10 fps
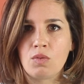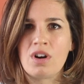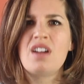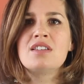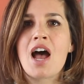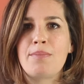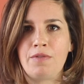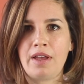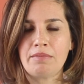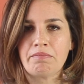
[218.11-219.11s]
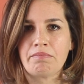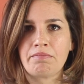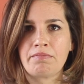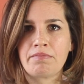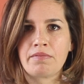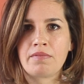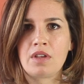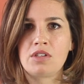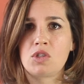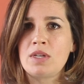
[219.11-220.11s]
We're on top of it.
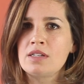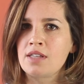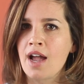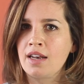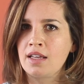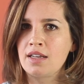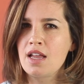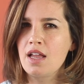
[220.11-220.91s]
So we decided,